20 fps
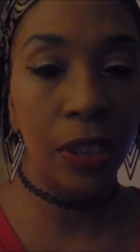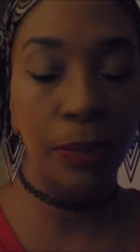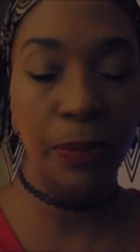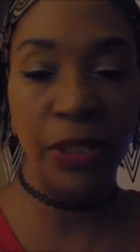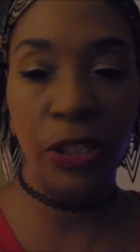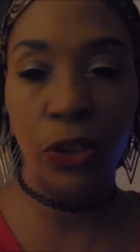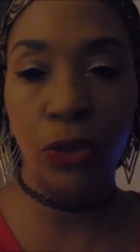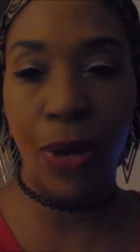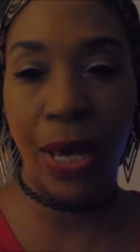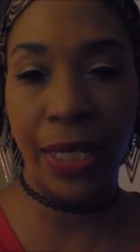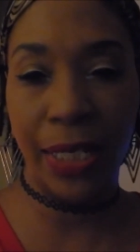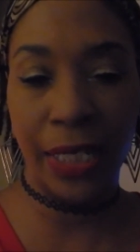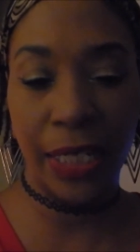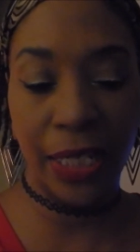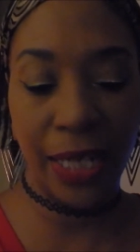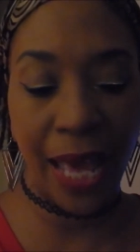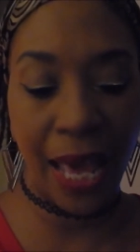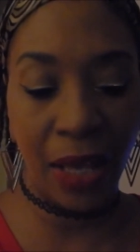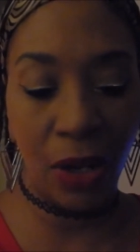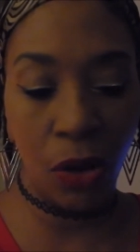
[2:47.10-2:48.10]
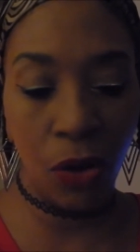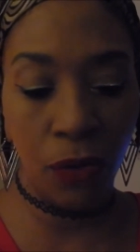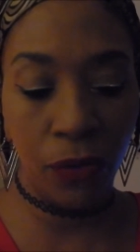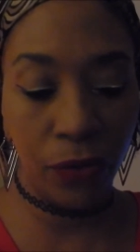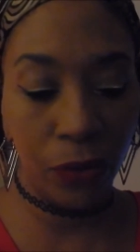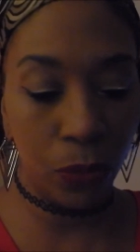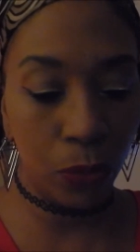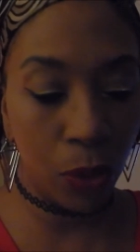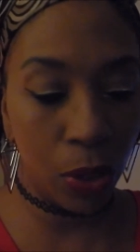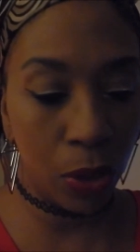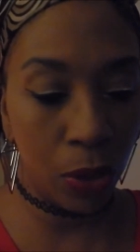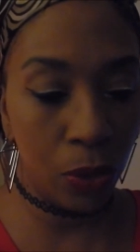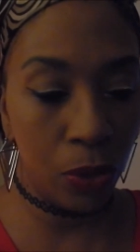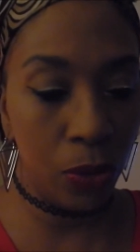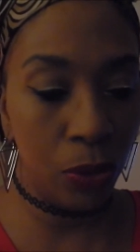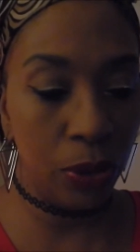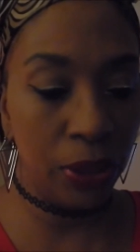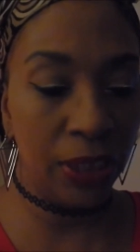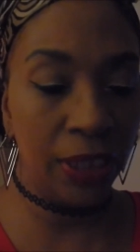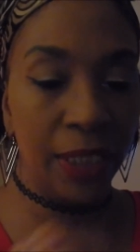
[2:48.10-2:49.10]
be trying to get out over the
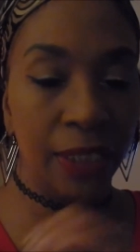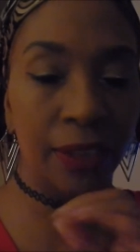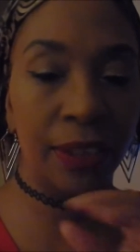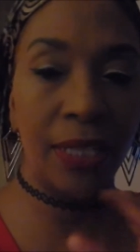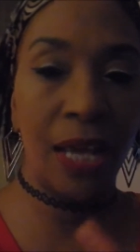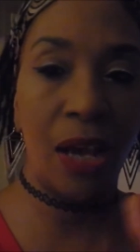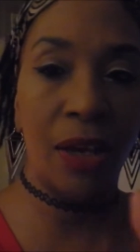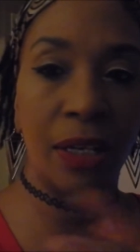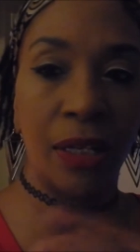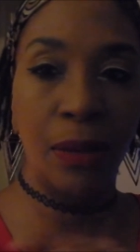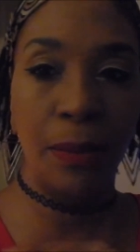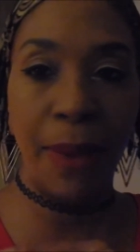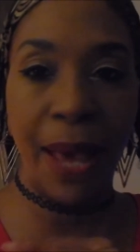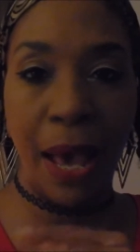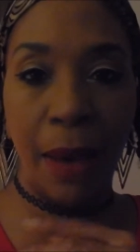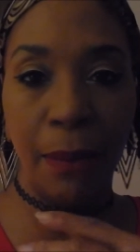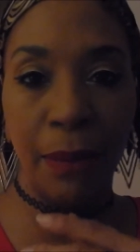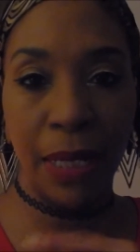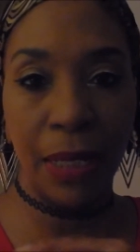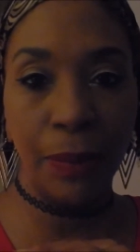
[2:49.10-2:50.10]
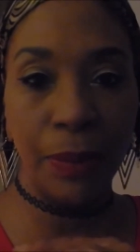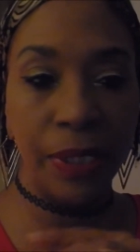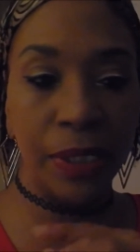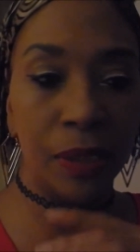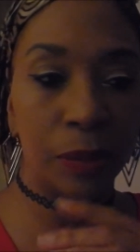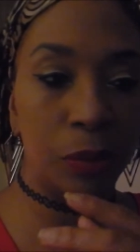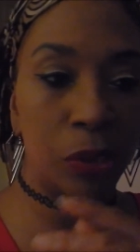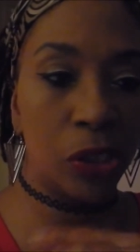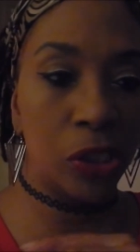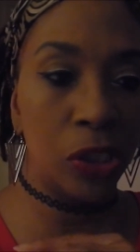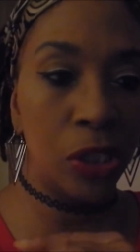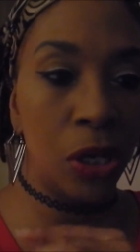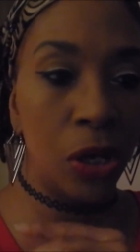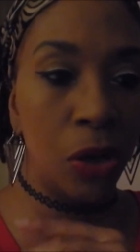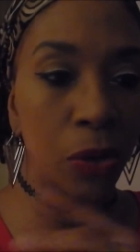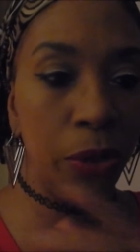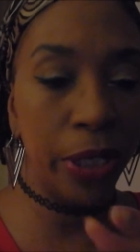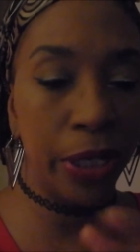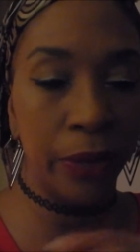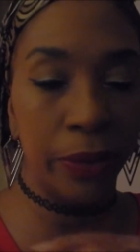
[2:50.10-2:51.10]
road. And they're talking about maybe some
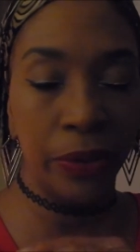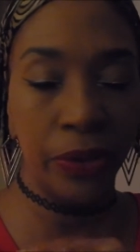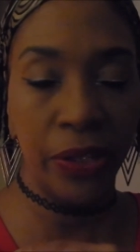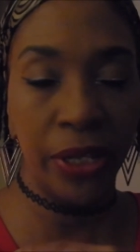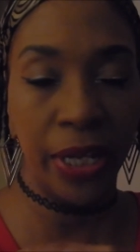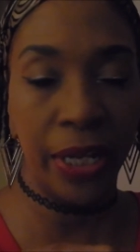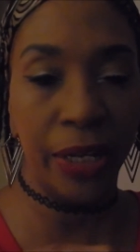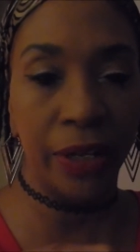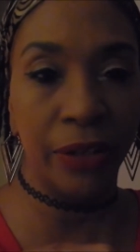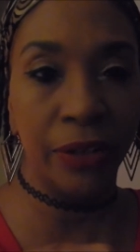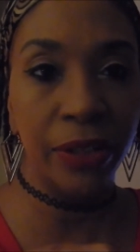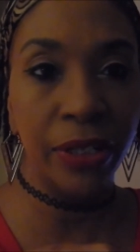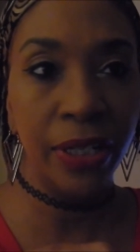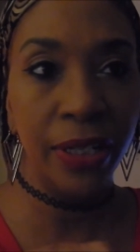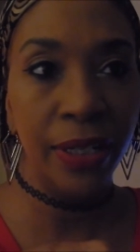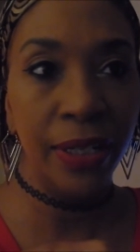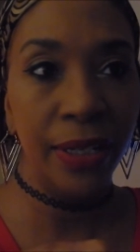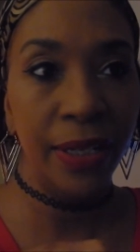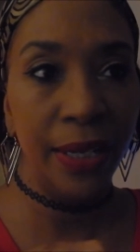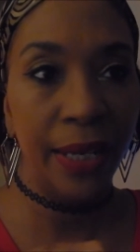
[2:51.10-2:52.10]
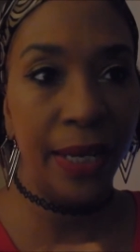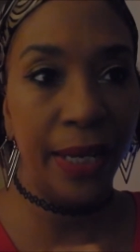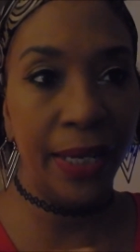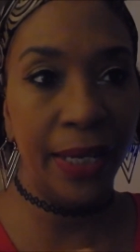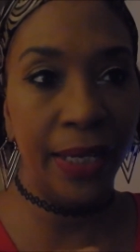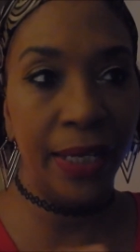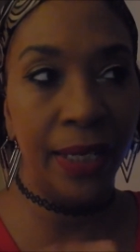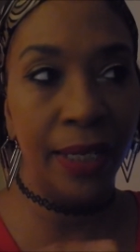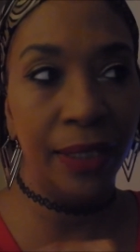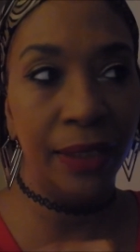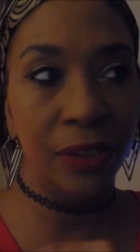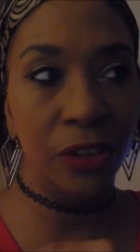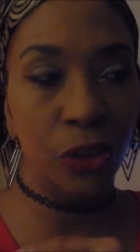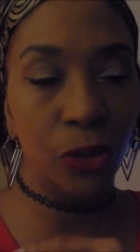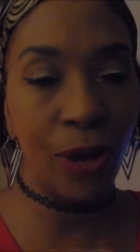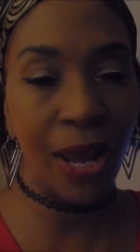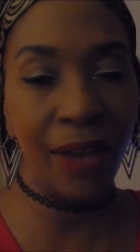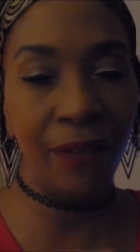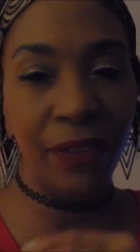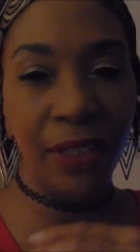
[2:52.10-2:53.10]
snow here and there. And
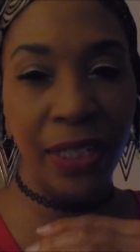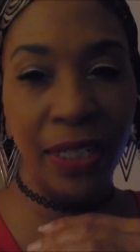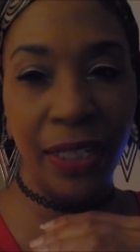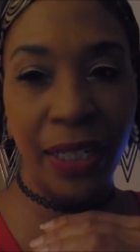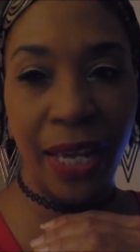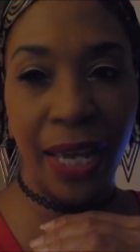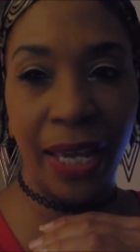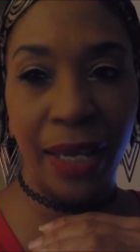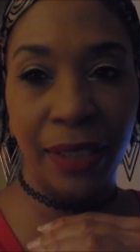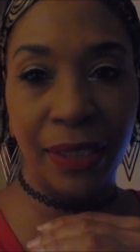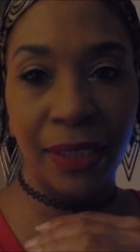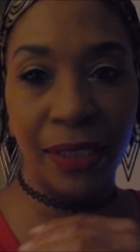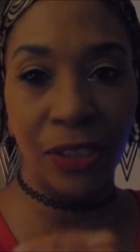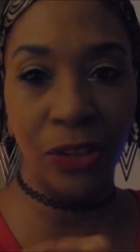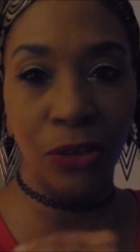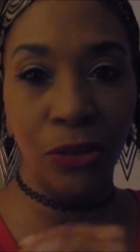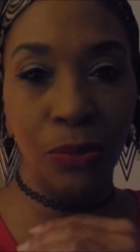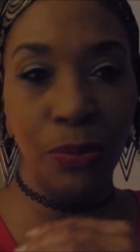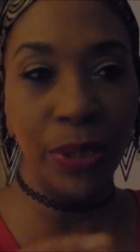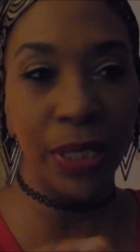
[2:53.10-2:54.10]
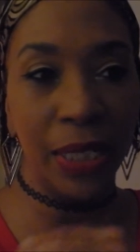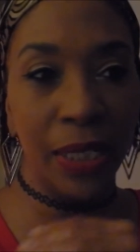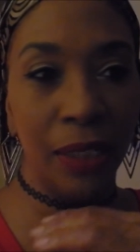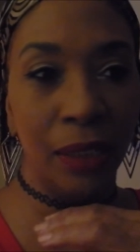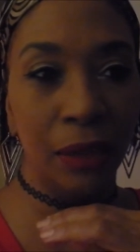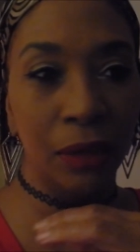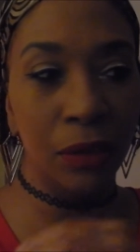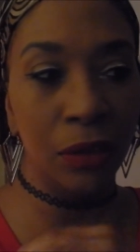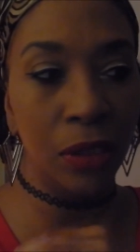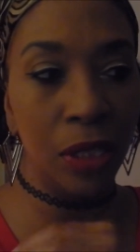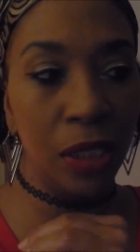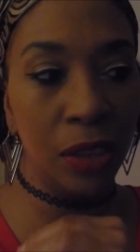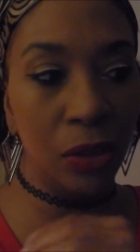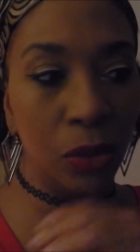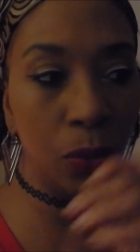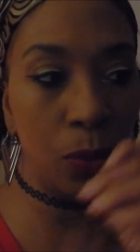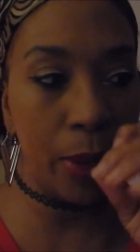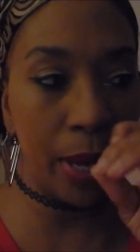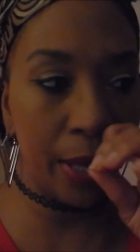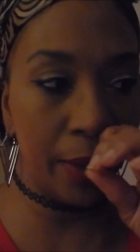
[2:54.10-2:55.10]
traveling and still being a little
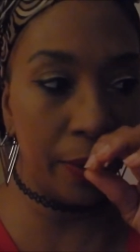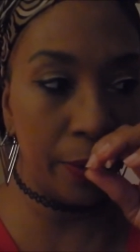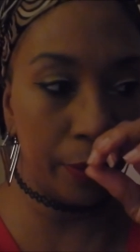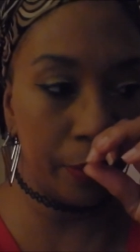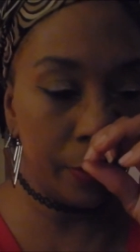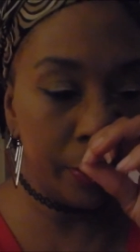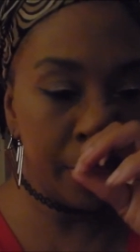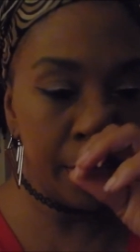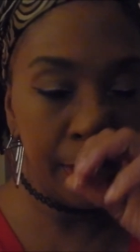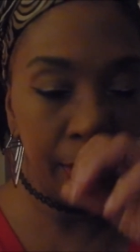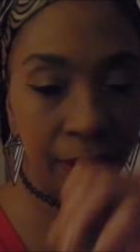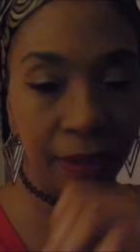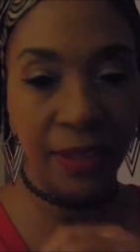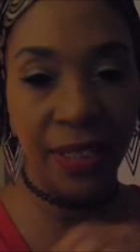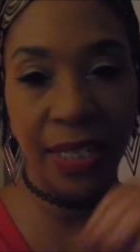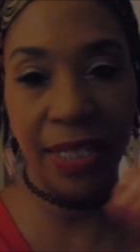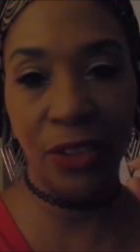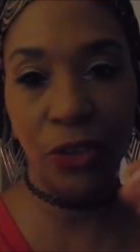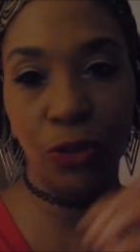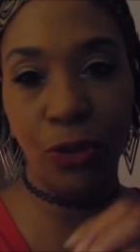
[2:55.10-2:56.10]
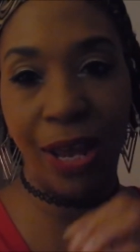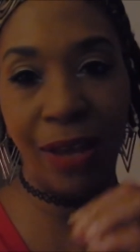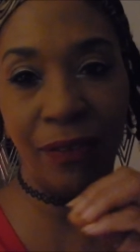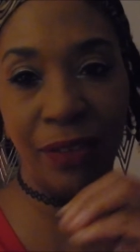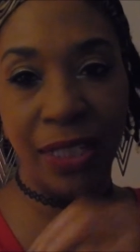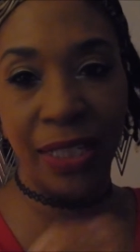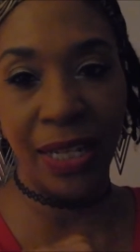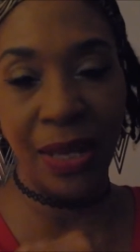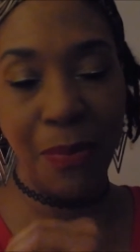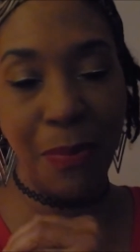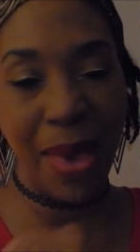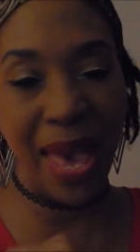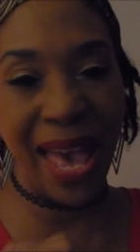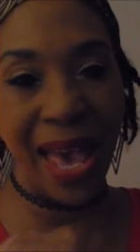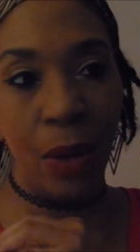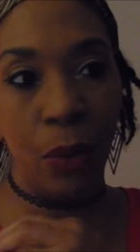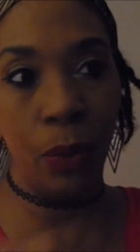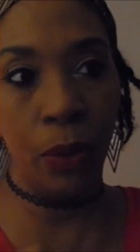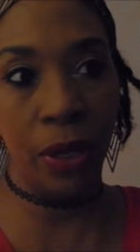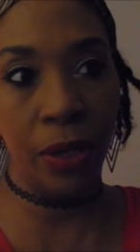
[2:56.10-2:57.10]
under weather, then traveling in
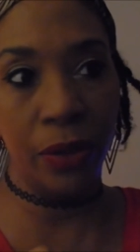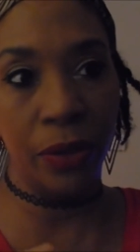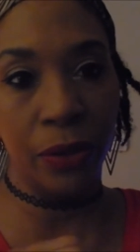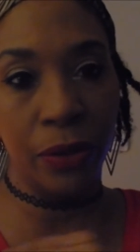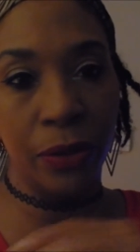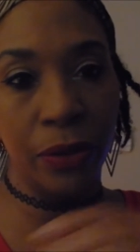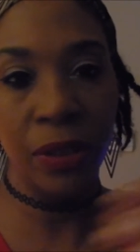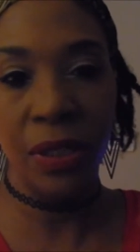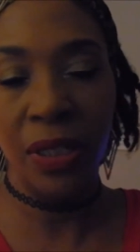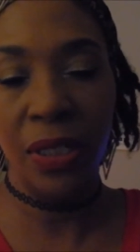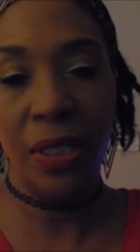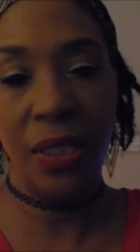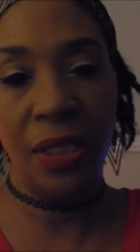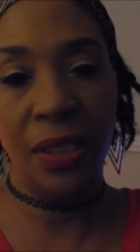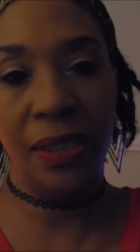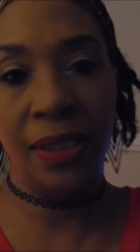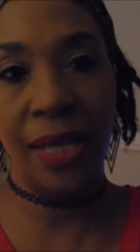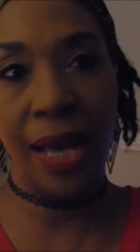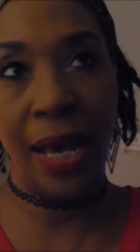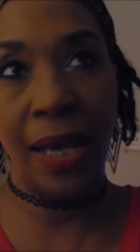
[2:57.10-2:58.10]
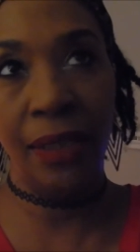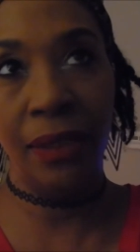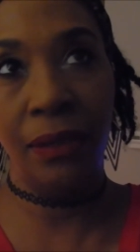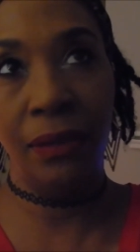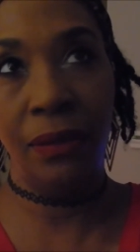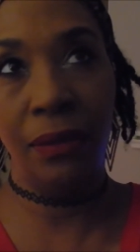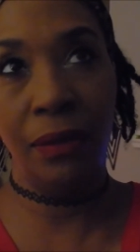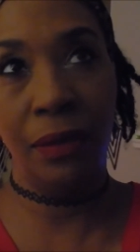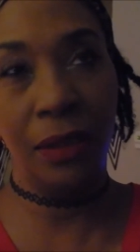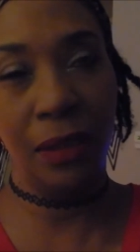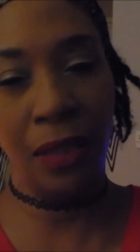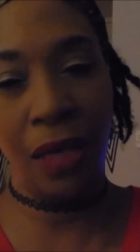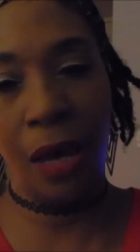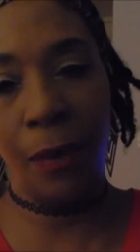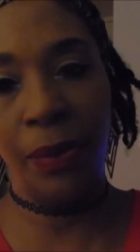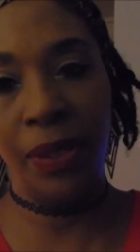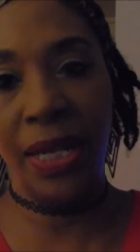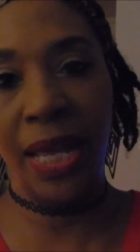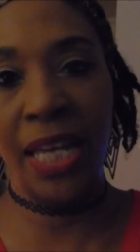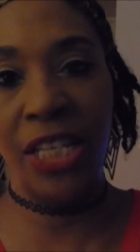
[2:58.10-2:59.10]
bad weather is not good
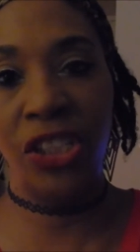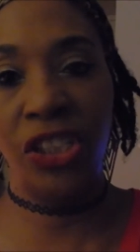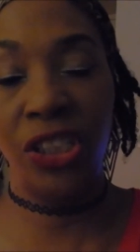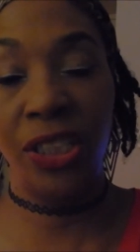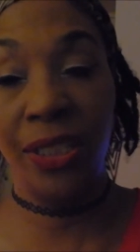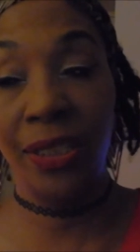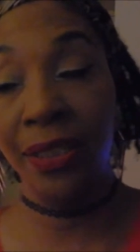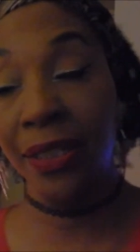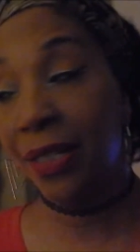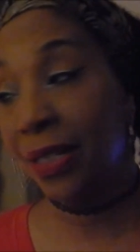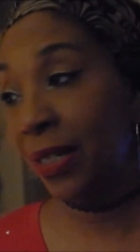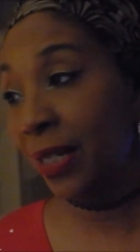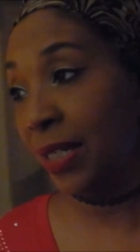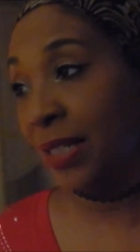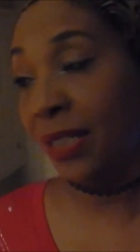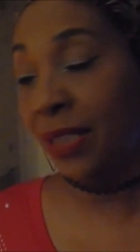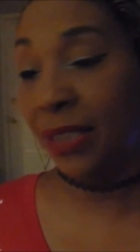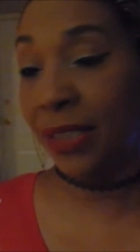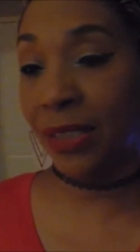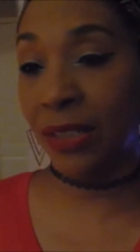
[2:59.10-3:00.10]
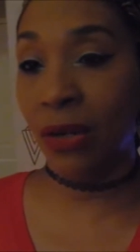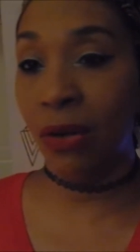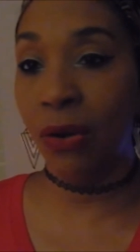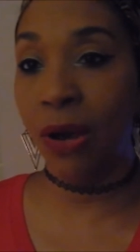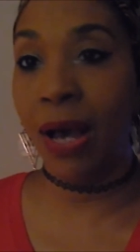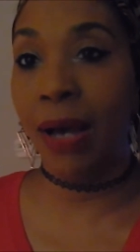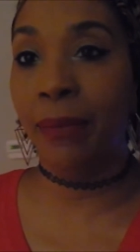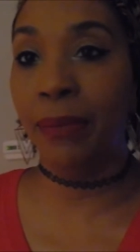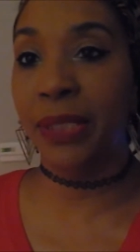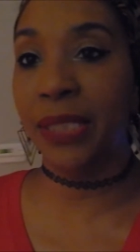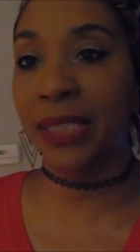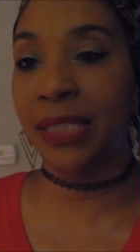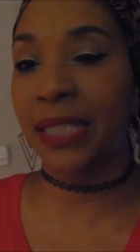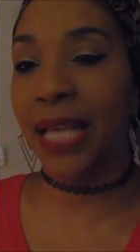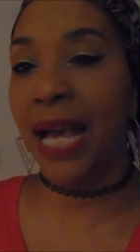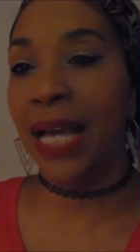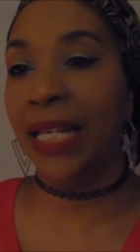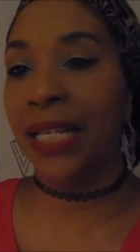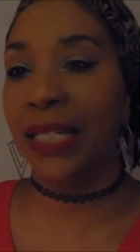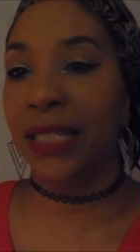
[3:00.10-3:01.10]
combination. So I'm
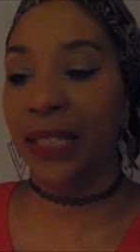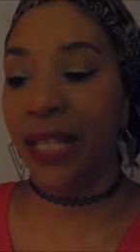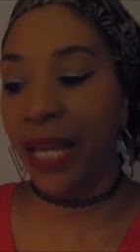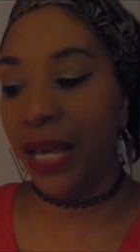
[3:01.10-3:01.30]
deciding